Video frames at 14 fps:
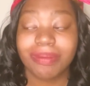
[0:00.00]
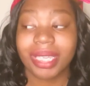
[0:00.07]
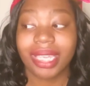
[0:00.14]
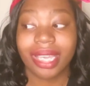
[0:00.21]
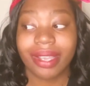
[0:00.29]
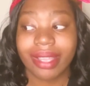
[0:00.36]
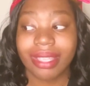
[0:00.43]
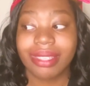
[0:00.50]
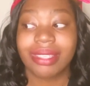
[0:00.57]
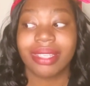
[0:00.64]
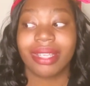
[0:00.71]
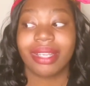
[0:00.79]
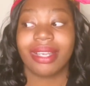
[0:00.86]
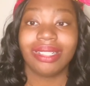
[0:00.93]
because
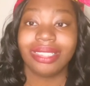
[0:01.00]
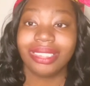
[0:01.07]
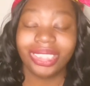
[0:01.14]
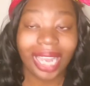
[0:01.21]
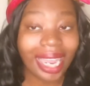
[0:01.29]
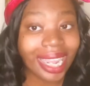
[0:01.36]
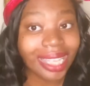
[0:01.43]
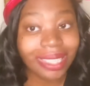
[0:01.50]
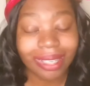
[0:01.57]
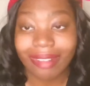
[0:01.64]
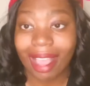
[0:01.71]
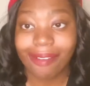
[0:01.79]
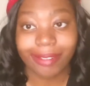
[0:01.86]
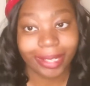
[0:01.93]
giant of
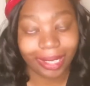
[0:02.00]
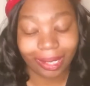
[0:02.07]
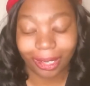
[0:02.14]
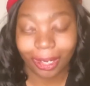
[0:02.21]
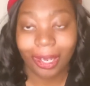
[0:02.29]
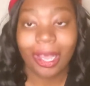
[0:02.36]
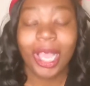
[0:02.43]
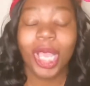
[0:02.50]
Africa,